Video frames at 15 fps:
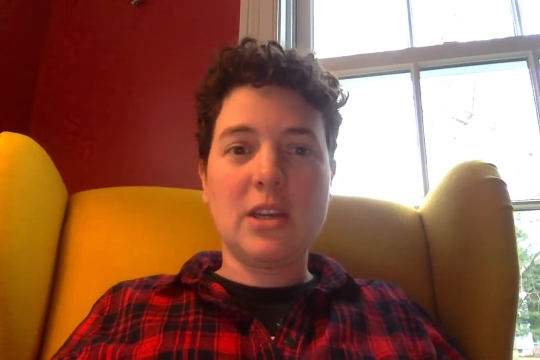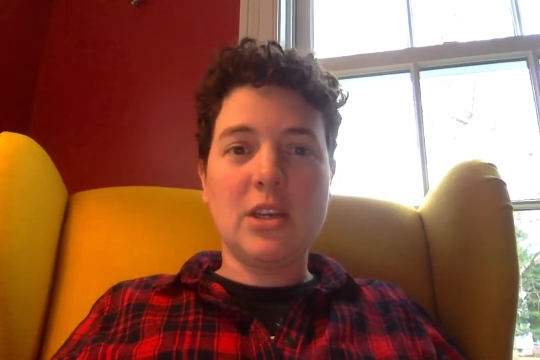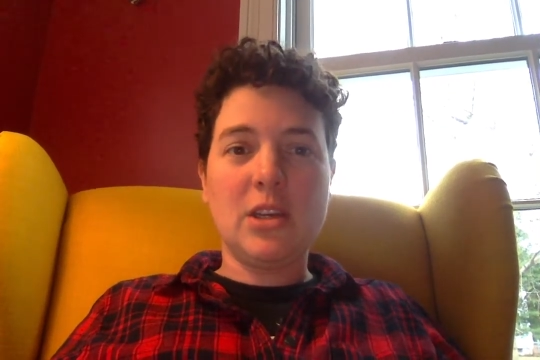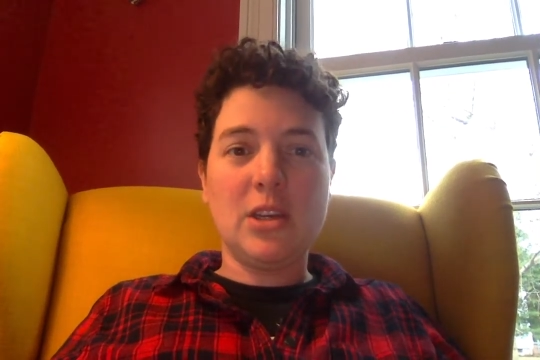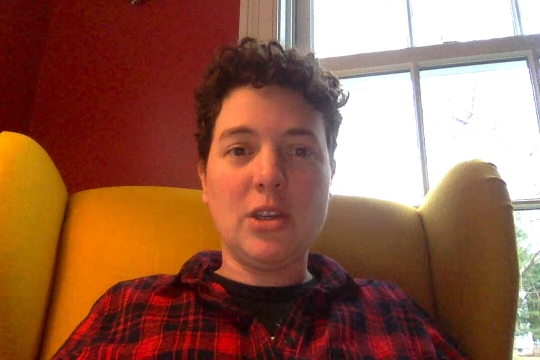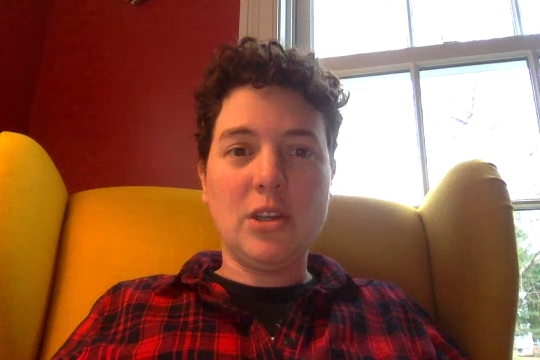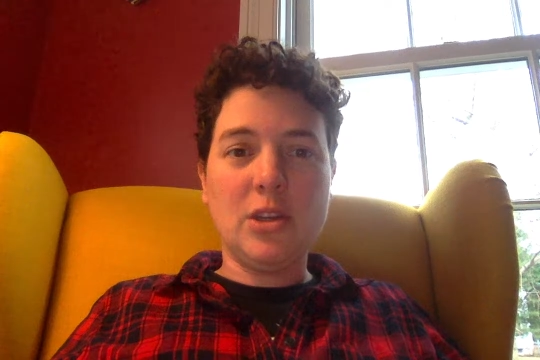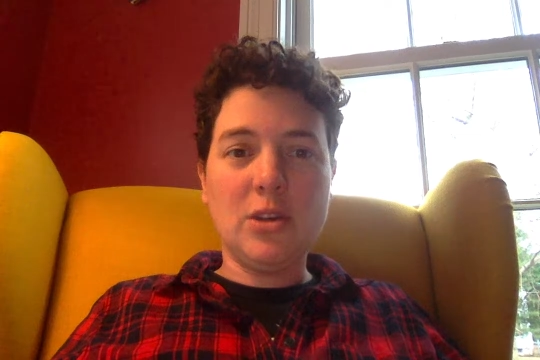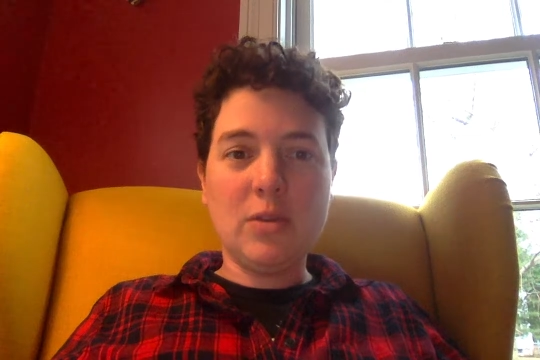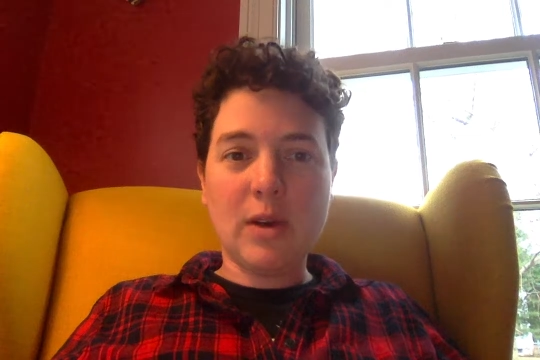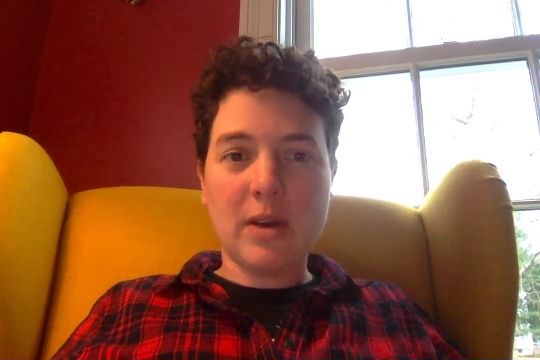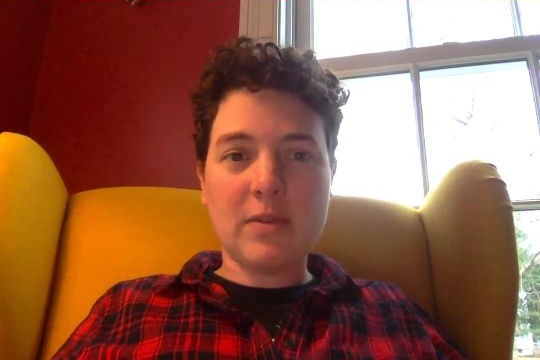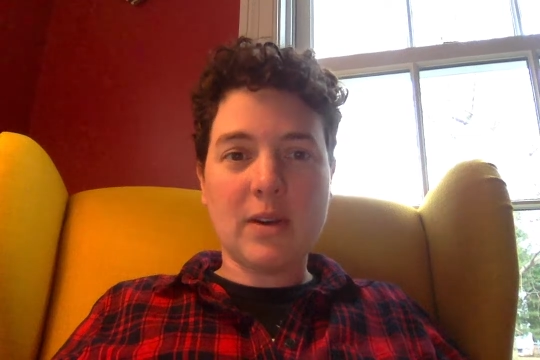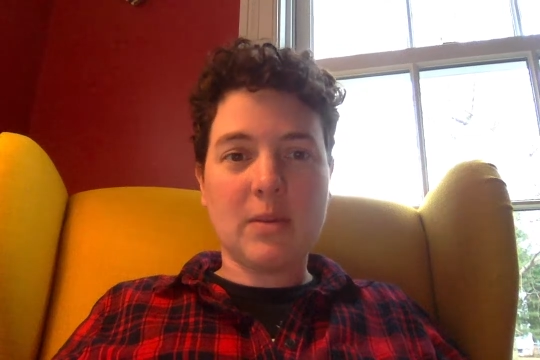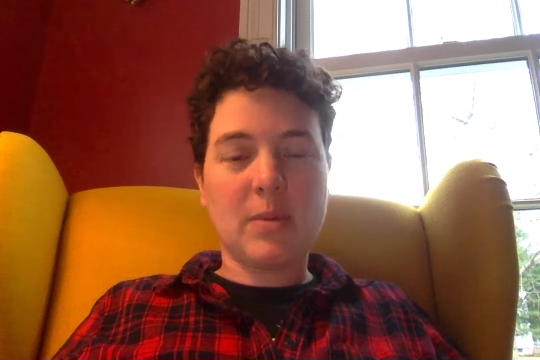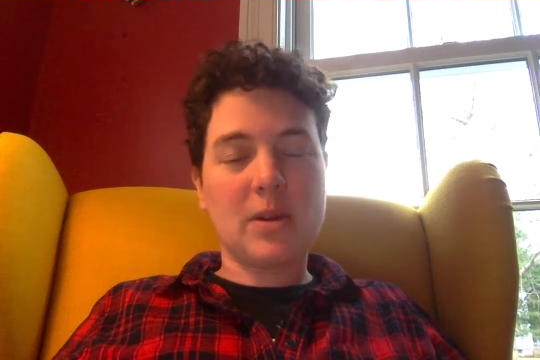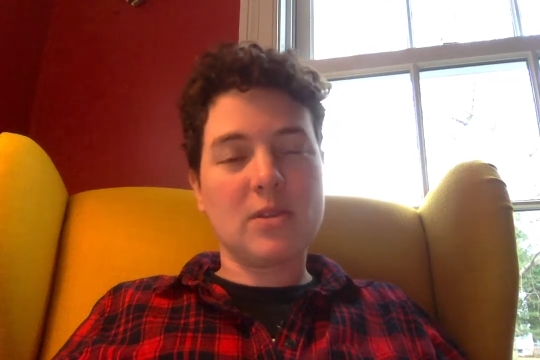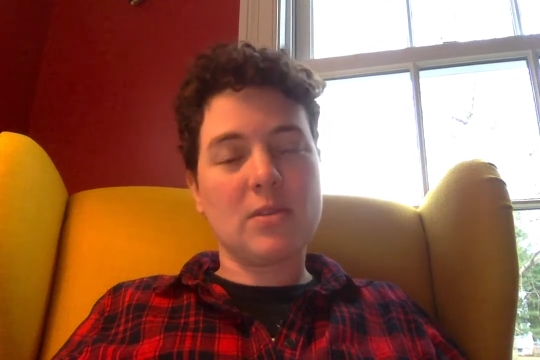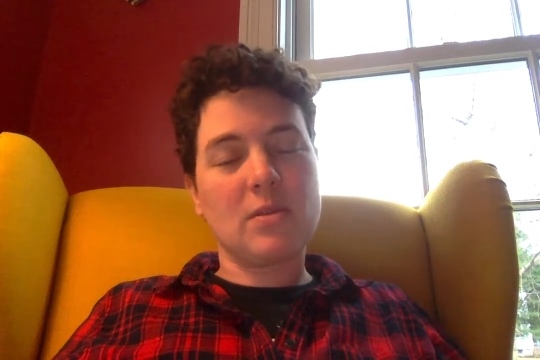you have not